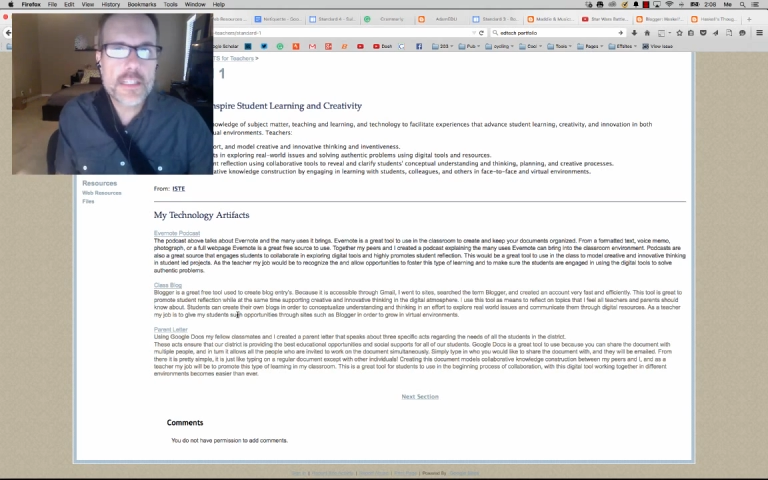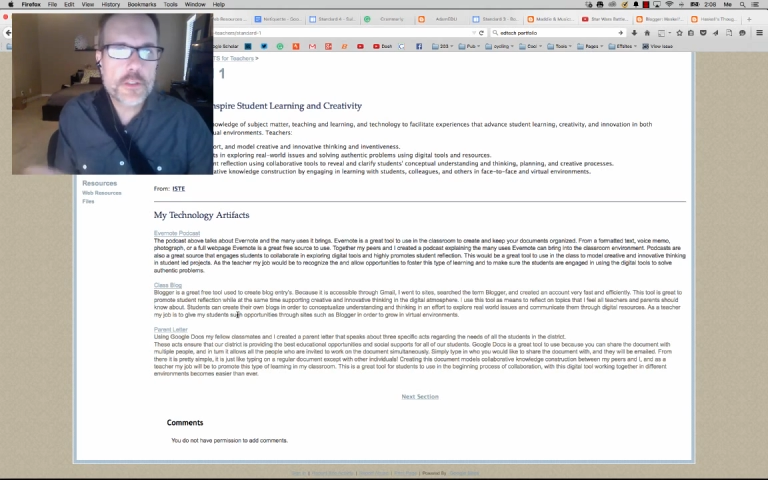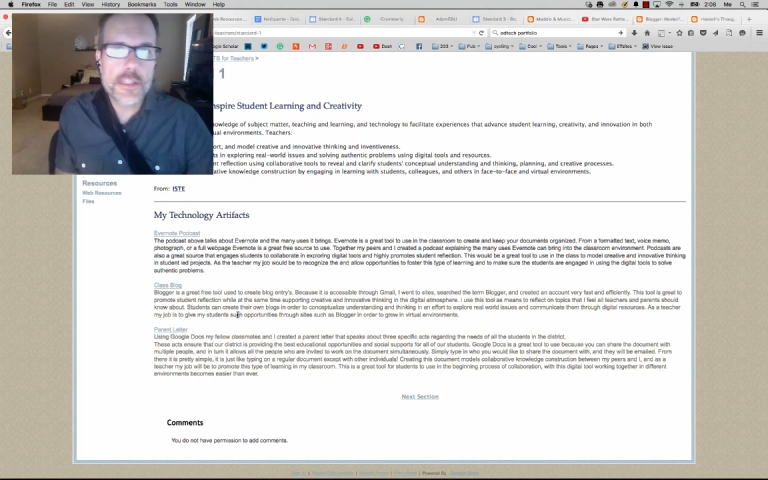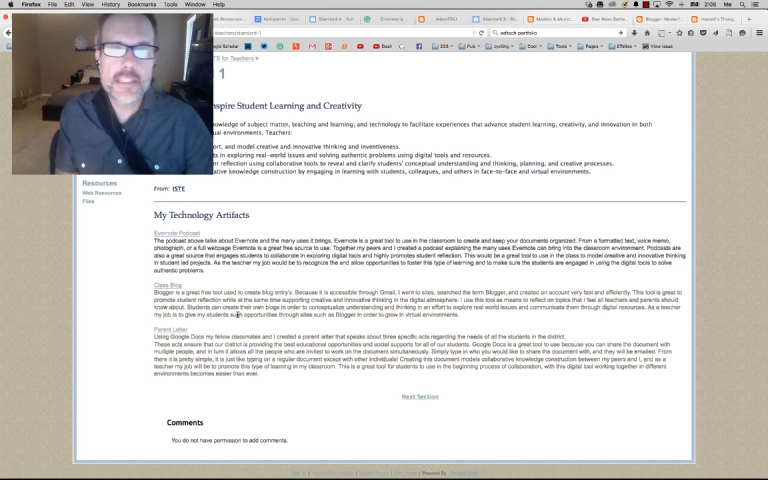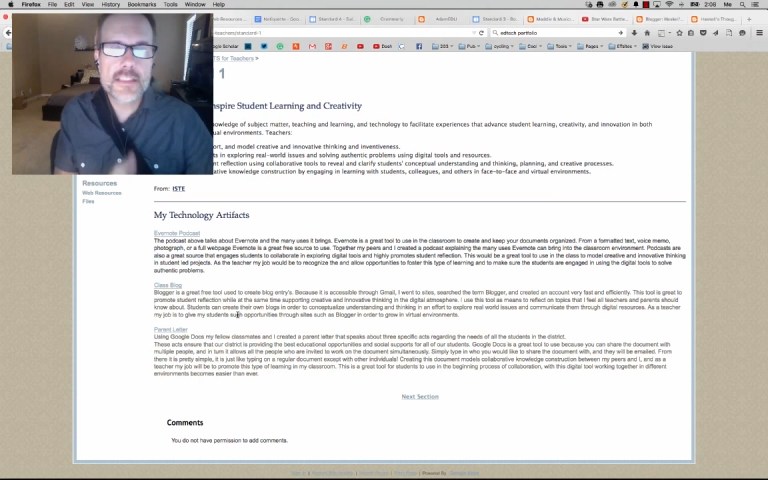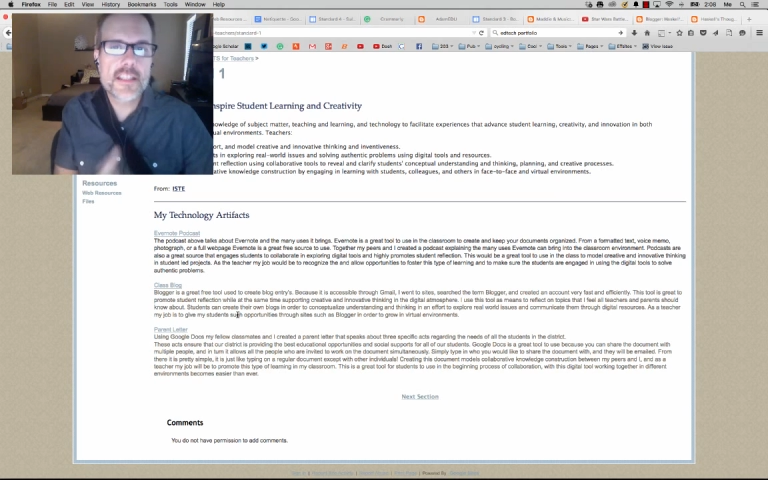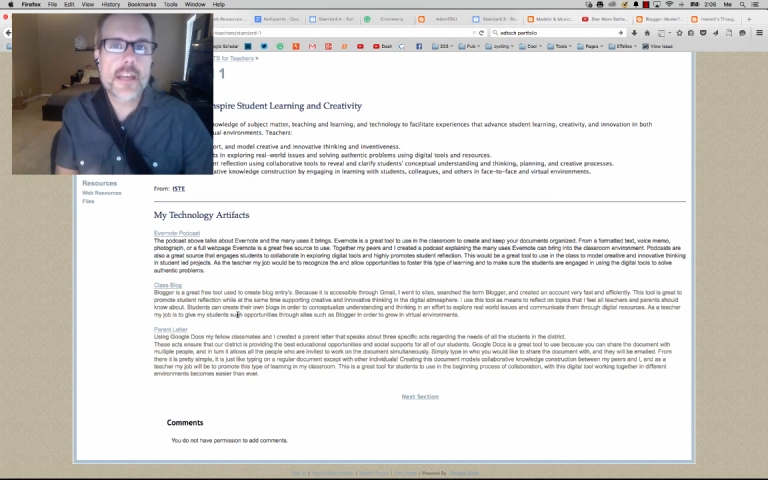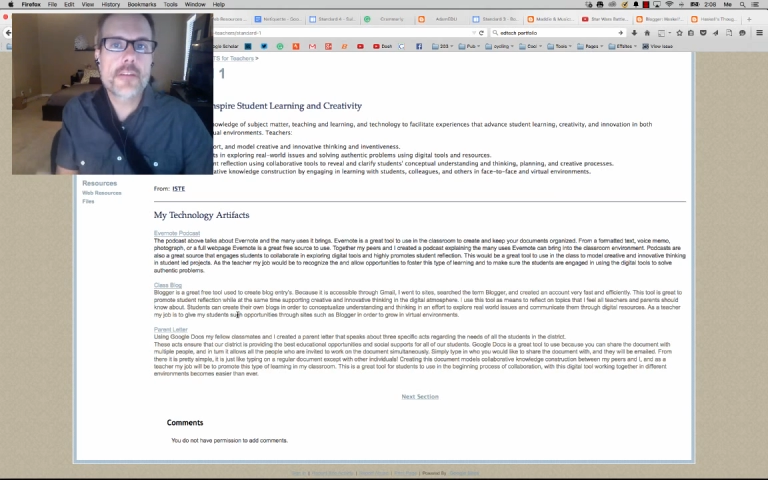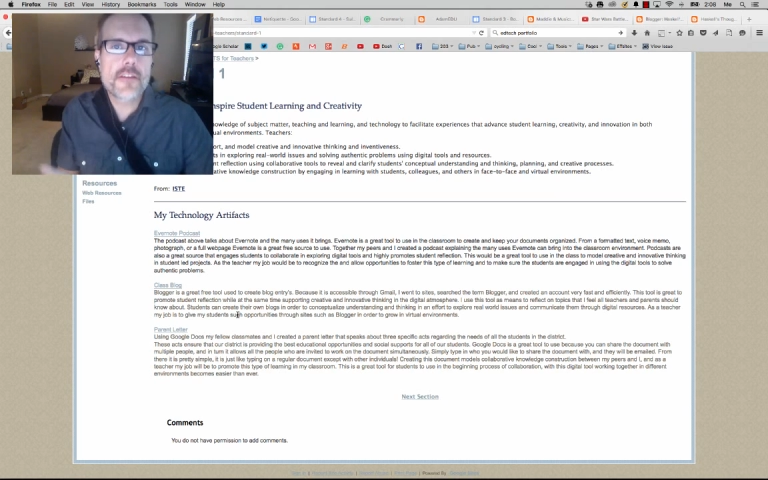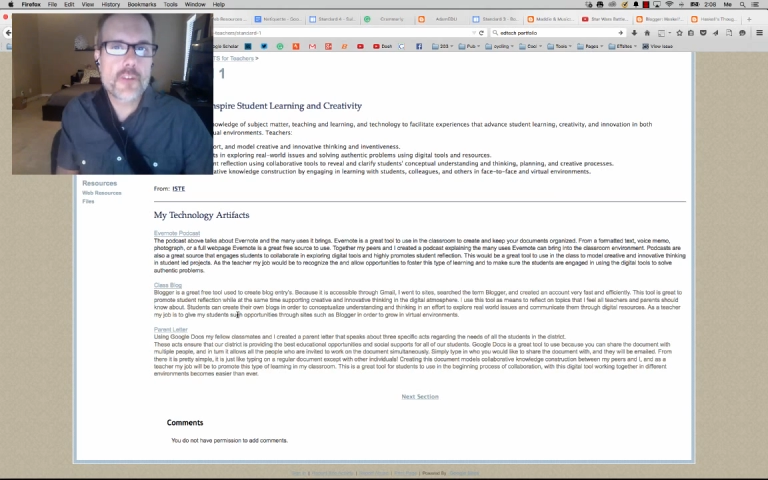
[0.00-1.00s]
treat instead
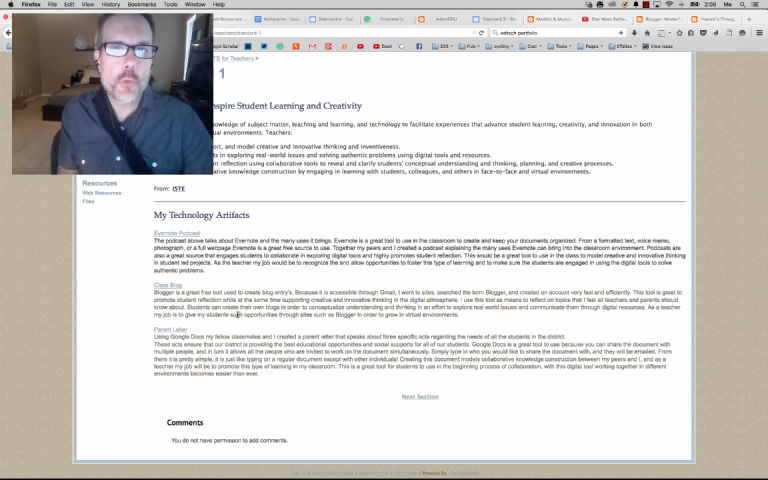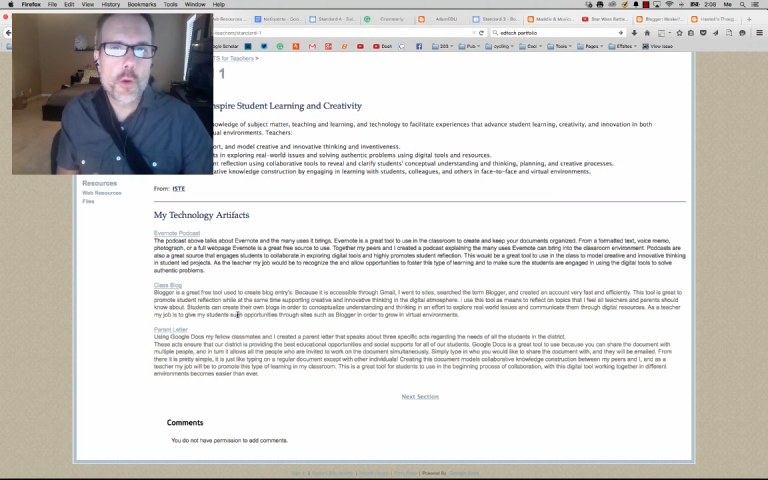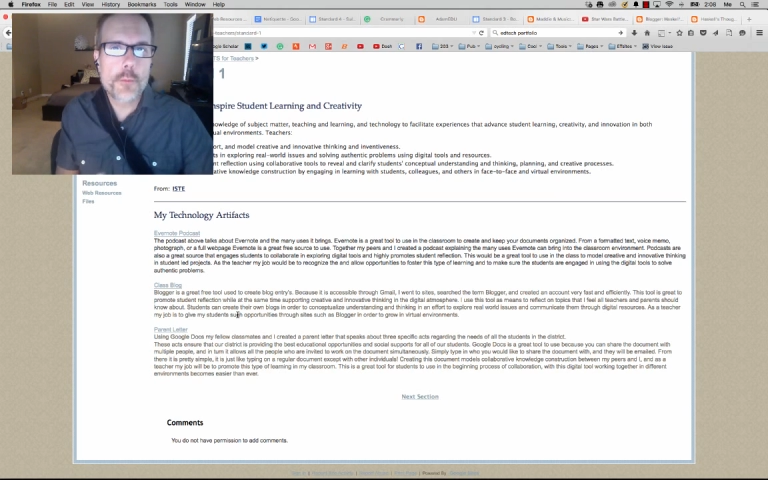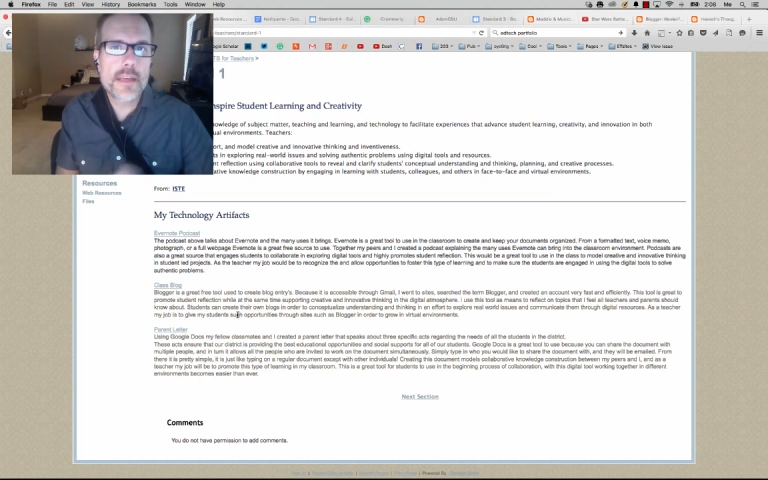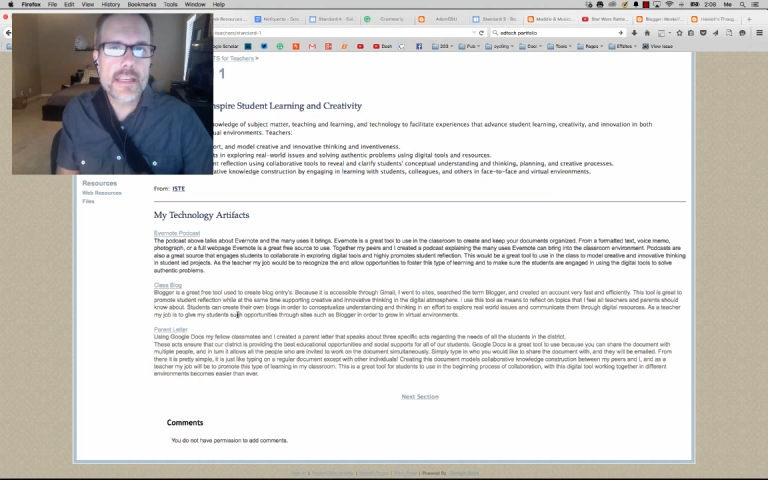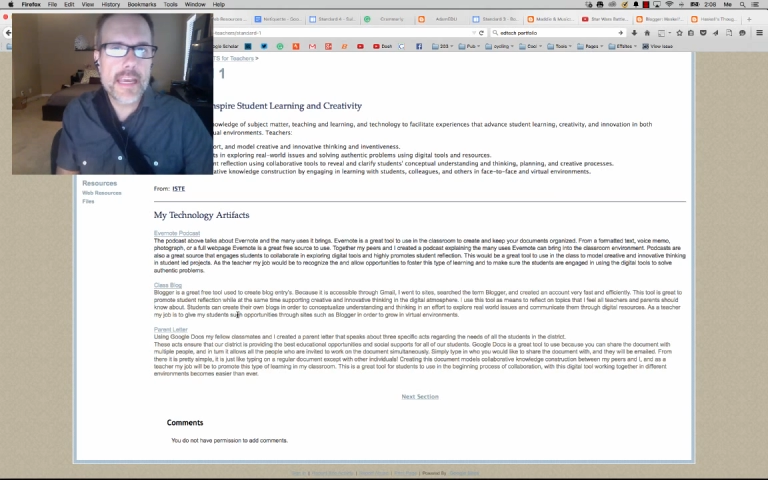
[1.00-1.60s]
of having one big